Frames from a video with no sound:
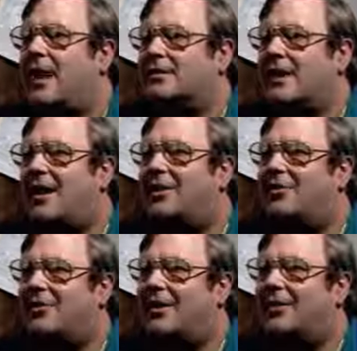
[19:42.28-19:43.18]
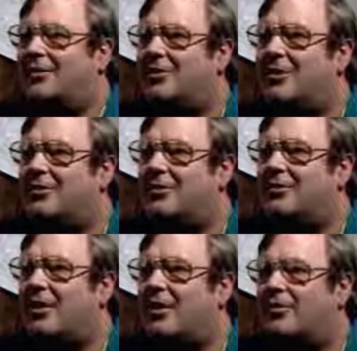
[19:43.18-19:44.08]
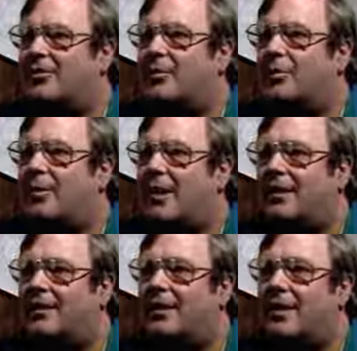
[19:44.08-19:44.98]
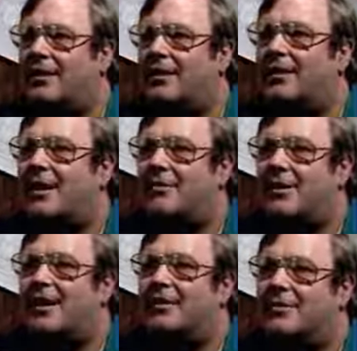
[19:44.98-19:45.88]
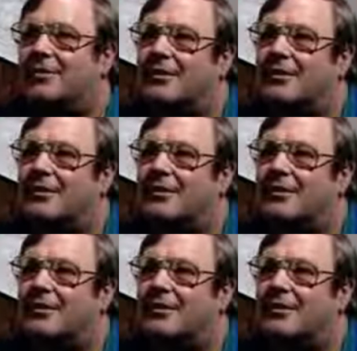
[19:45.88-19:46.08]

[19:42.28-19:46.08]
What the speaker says: As Gallo says, you give this virus to Superman, he'll likely die of AIDS.